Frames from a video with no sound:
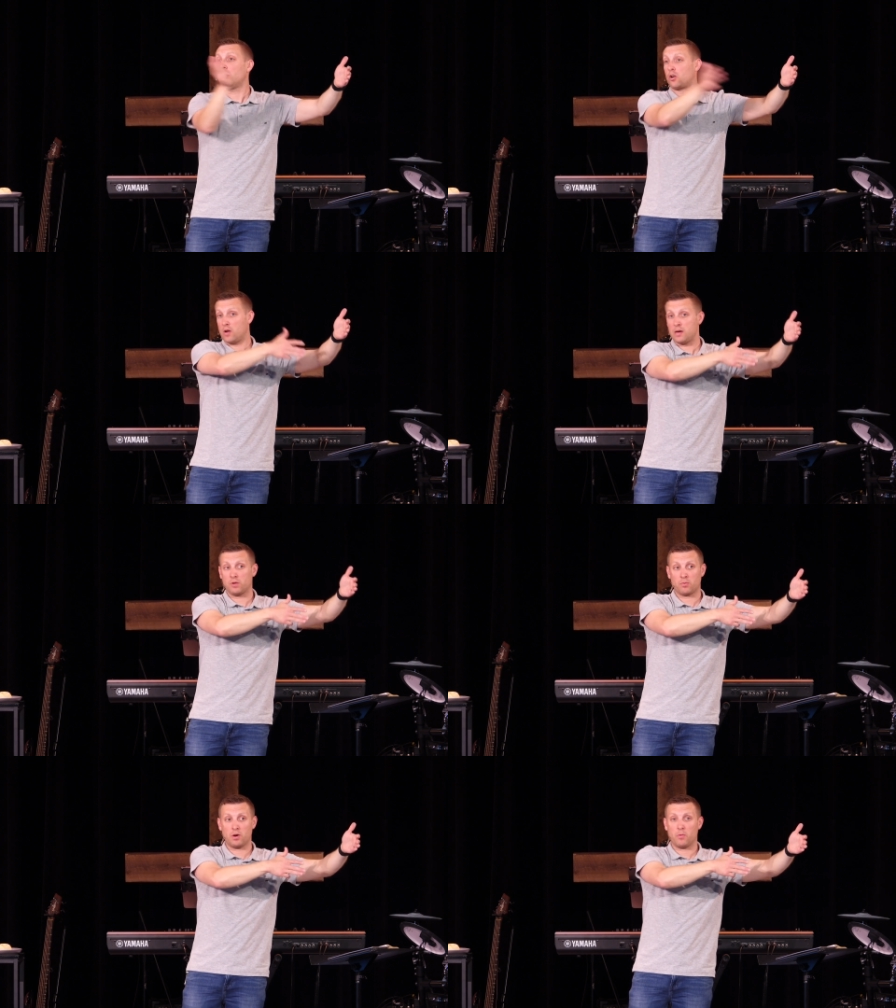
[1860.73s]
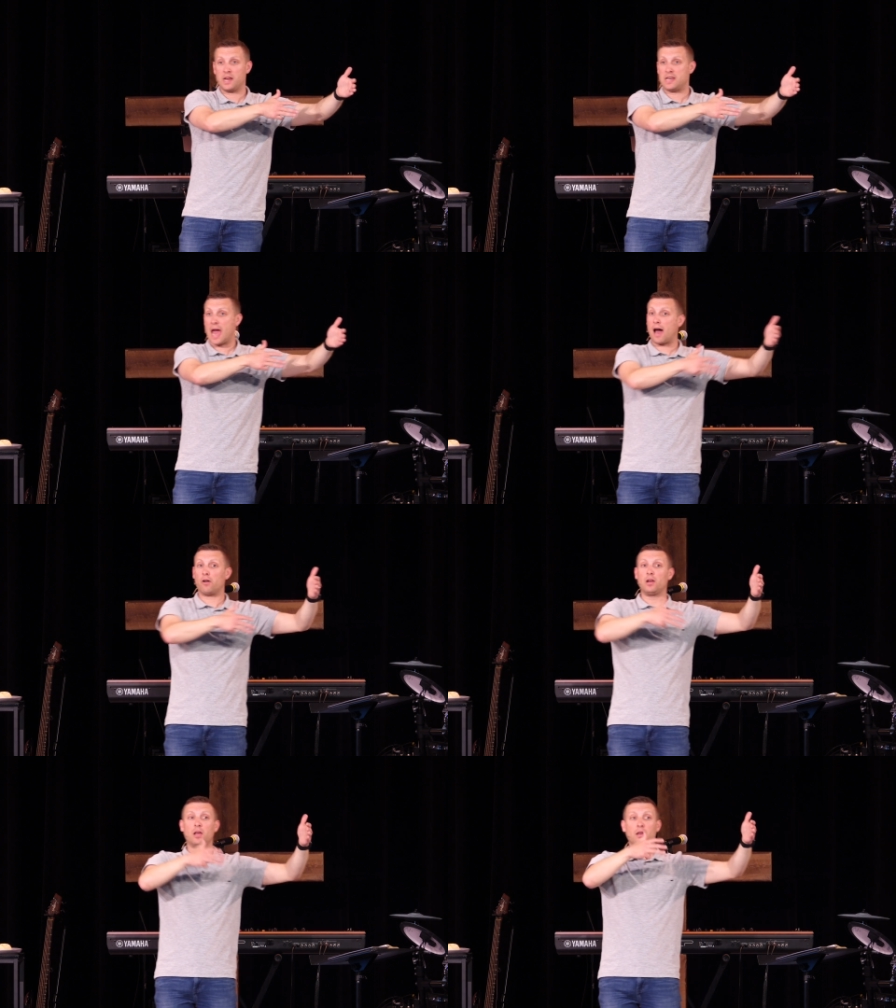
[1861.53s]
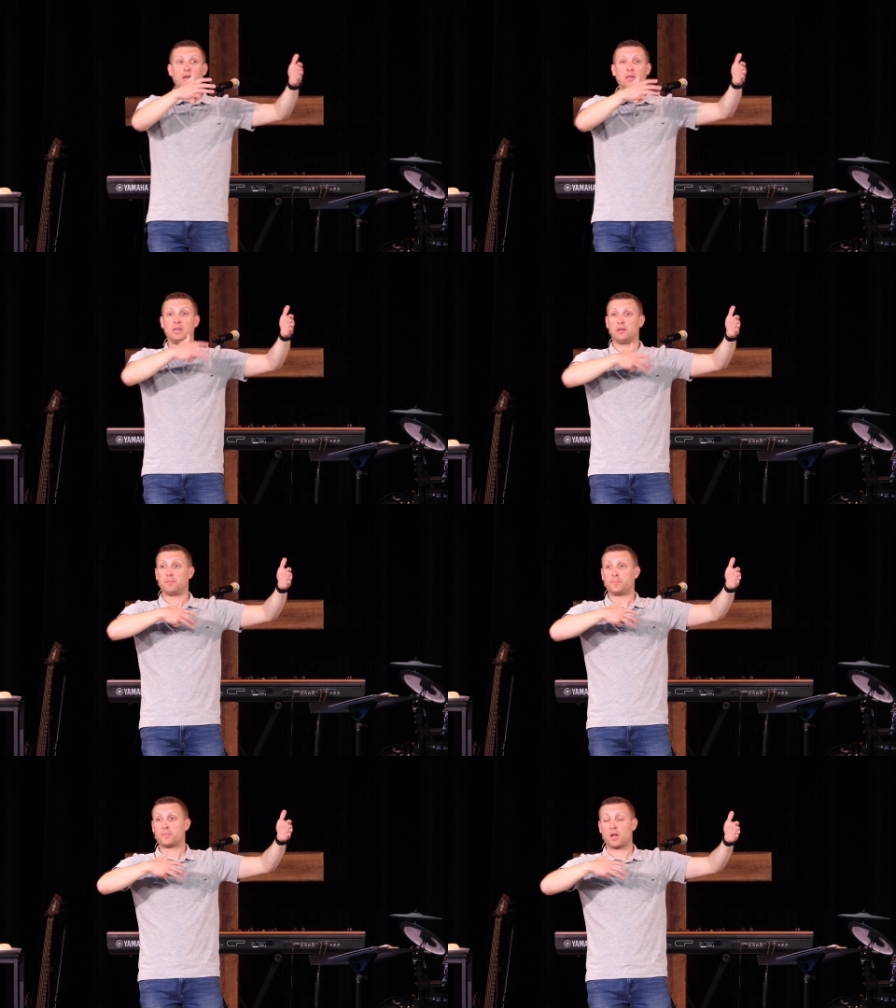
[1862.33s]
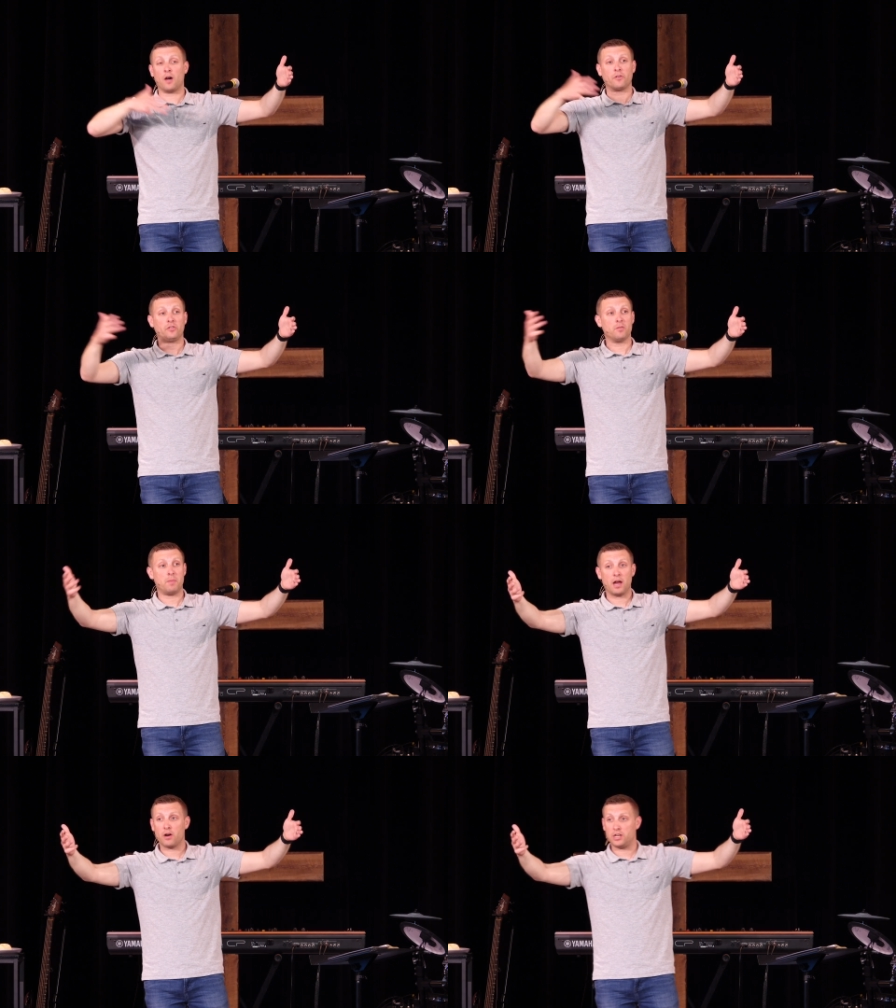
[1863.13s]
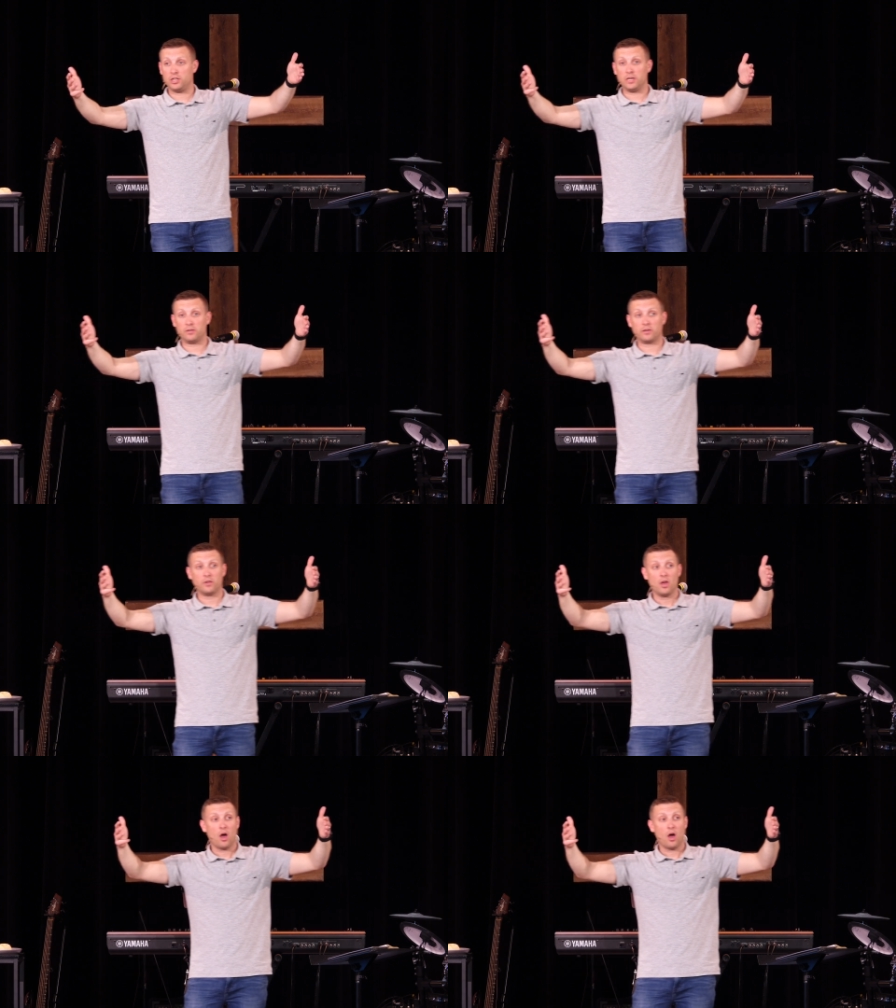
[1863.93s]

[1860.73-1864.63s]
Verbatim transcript: agree with what went down, offers to bury Jesus.